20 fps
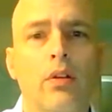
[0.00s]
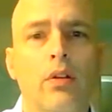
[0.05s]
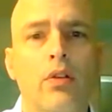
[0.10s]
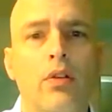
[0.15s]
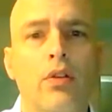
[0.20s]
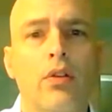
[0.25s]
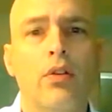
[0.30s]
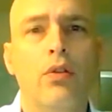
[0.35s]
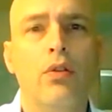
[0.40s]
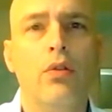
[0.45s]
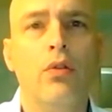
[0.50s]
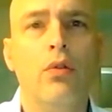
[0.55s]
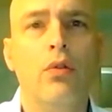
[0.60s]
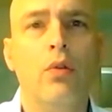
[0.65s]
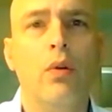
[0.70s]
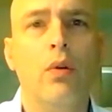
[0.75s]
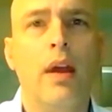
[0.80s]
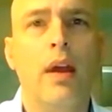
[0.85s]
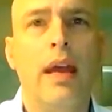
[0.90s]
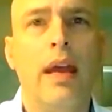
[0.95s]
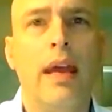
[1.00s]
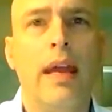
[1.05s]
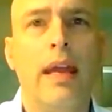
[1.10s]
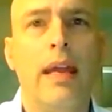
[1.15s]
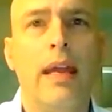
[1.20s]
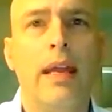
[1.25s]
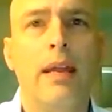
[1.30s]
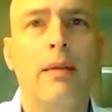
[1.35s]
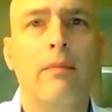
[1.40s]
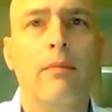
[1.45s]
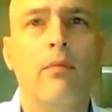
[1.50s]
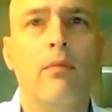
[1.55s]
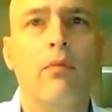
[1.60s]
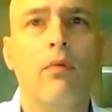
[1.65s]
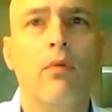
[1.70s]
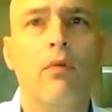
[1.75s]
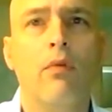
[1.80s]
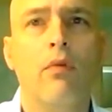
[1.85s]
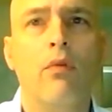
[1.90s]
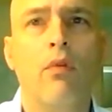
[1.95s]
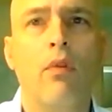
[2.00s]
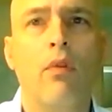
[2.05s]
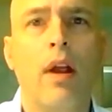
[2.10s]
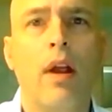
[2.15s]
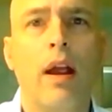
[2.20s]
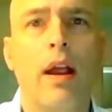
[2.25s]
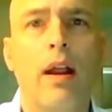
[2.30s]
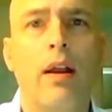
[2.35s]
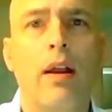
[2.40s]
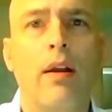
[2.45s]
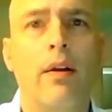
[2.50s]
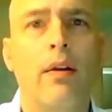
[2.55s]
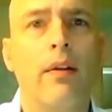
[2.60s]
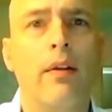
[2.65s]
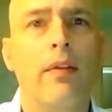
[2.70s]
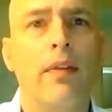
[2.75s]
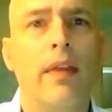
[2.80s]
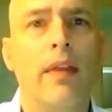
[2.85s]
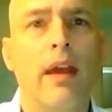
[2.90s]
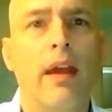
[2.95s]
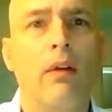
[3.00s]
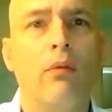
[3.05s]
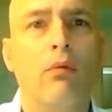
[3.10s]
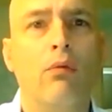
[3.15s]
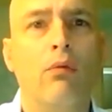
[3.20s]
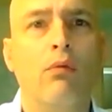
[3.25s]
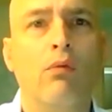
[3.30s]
do a dryer that